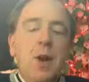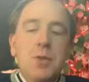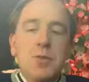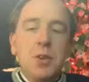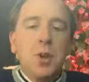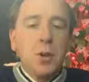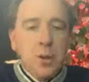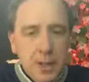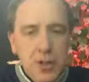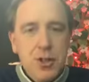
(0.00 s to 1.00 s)
Coastal
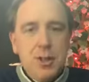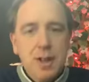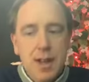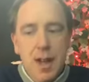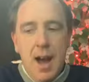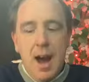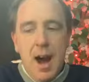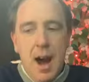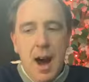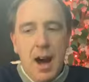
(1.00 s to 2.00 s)
Coalition.
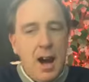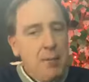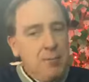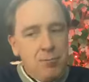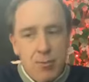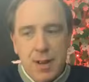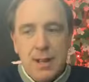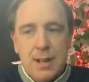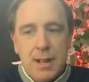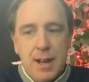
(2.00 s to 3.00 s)
Uh, I'm
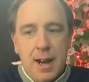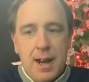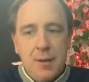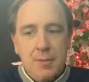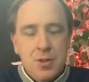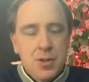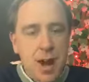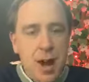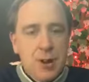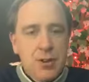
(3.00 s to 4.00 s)
really um, just
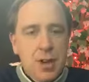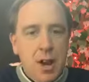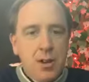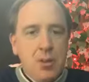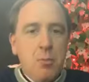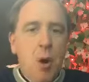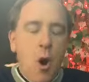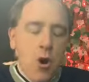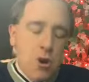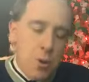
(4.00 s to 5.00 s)
honored to, to,
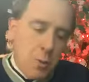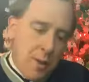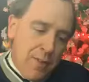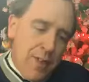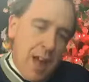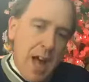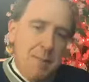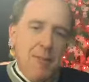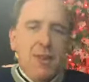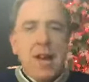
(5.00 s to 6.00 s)
partner with them.
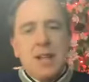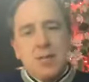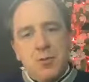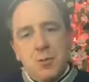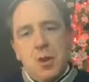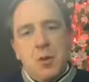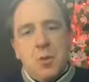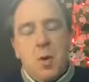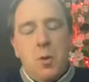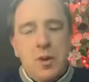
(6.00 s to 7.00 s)
If you guys are familiar with
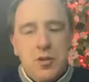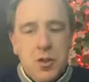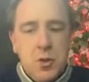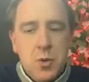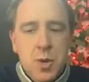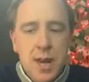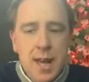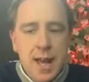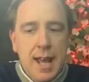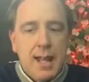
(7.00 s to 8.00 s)
what we do,
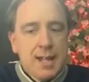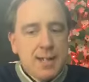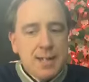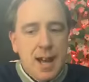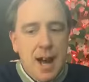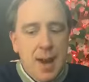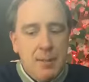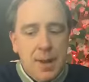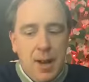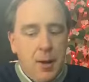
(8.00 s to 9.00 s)
it's,
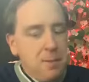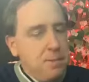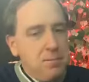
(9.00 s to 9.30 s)
um, you know,